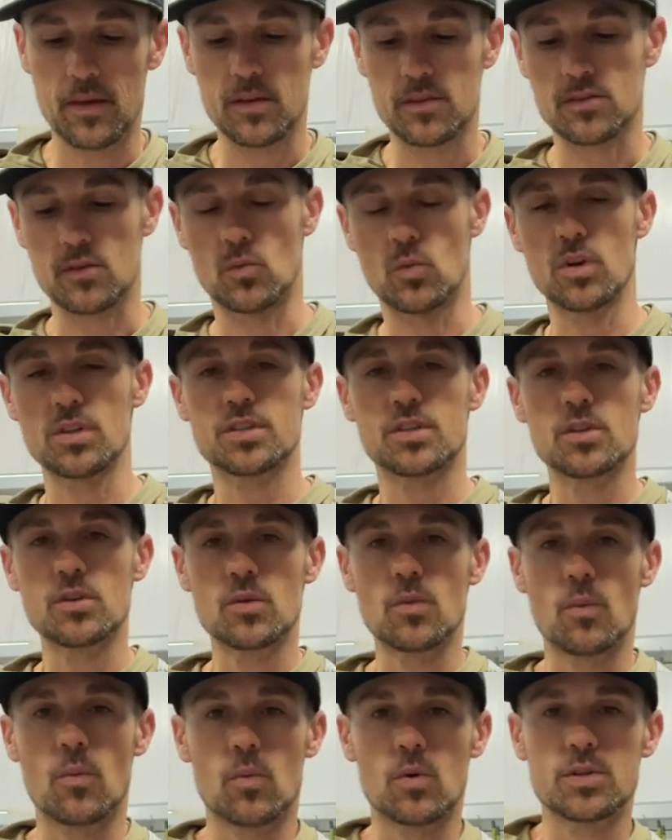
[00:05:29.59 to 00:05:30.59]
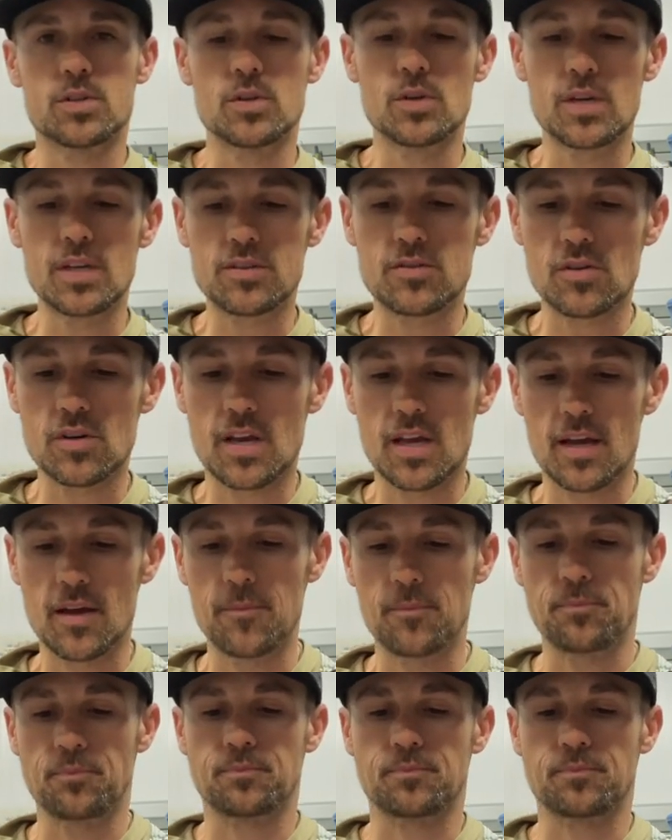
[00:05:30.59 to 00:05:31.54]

So once you get your kit,